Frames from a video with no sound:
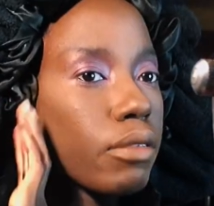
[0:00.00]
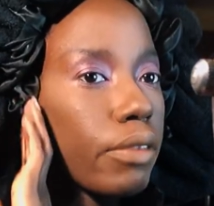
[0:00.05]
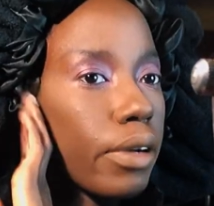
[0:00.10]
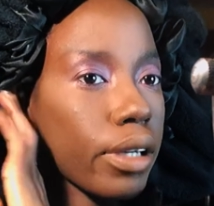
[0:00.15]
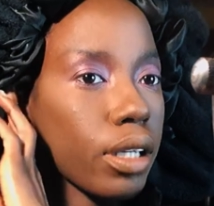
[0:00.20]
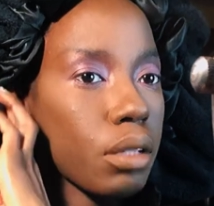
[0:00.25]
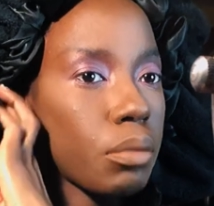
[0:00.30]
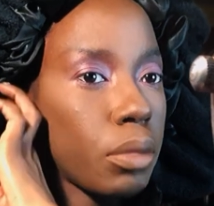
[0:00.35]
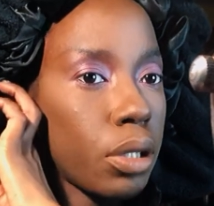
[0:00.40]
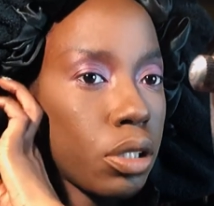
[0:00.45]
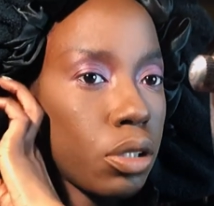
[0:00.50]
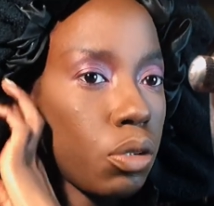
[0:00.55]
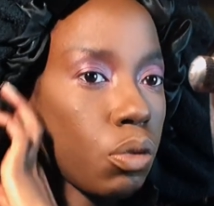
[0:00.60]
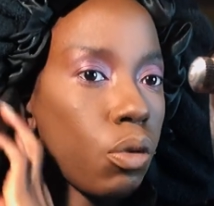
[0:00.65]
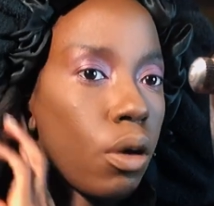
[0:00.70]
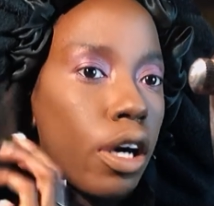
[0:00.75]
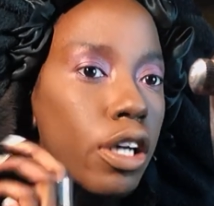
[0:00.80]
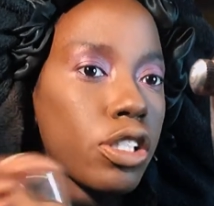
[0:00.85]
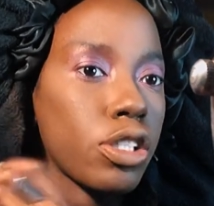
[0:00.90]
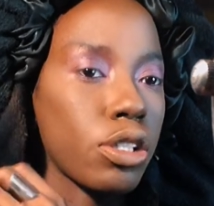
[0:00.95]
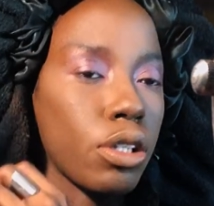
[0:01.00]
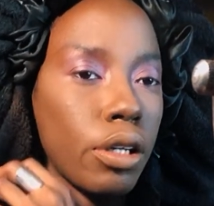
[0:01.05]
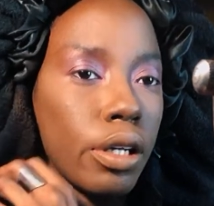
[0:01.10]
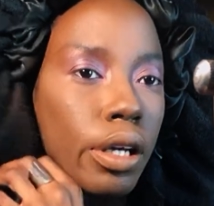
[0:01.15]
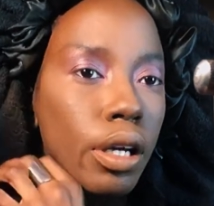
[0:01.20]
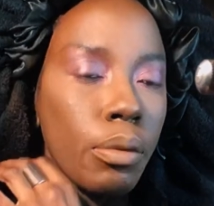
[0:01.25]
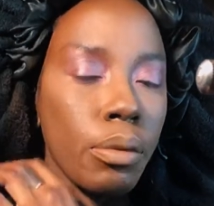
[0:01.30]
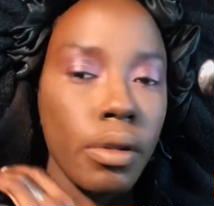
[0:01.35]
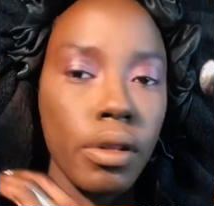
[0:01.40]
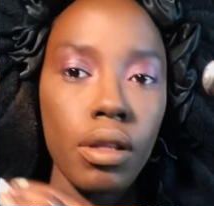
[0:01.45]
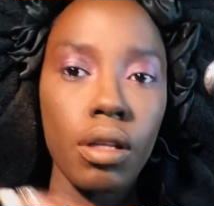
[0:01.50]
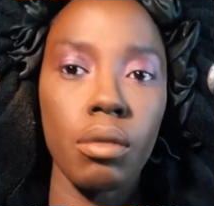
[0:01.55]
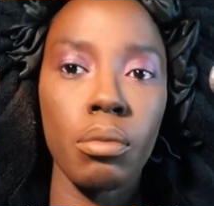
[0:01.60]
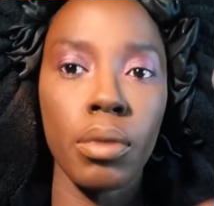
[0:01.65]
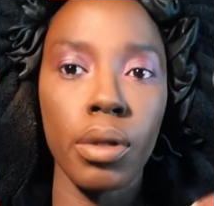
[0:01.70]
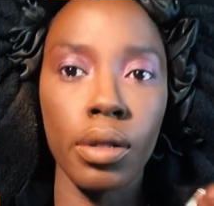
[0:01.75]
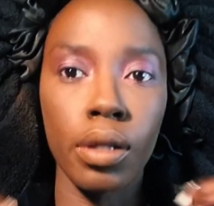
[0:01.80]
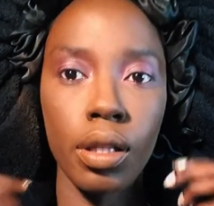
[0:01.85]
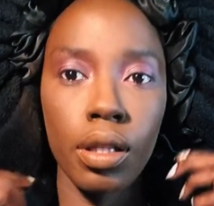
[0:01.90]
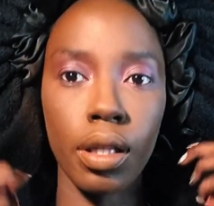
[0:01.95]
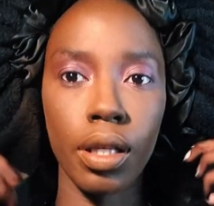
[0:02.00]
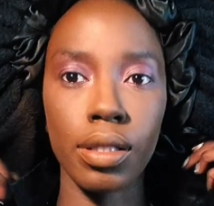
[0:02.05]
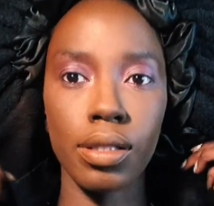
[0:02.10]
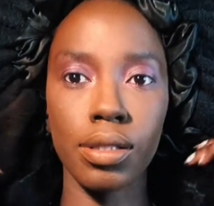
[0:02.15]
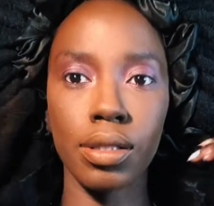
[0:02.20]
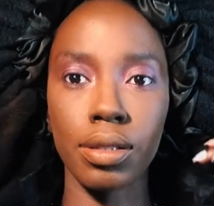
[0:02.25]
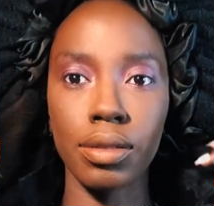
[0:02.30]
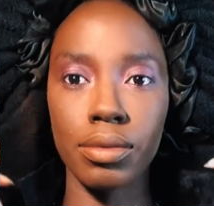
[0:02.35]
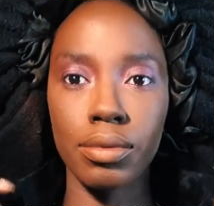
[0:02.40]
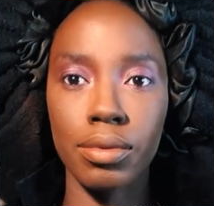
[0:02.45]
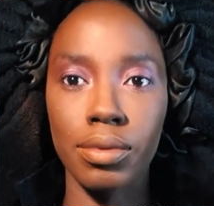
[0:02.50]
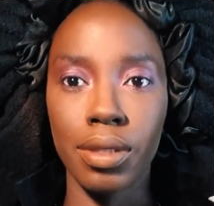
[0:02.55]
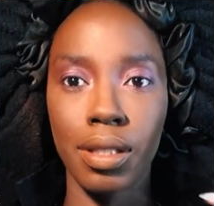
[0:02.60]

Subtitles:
recommend you wash your hair with them, and then that's it.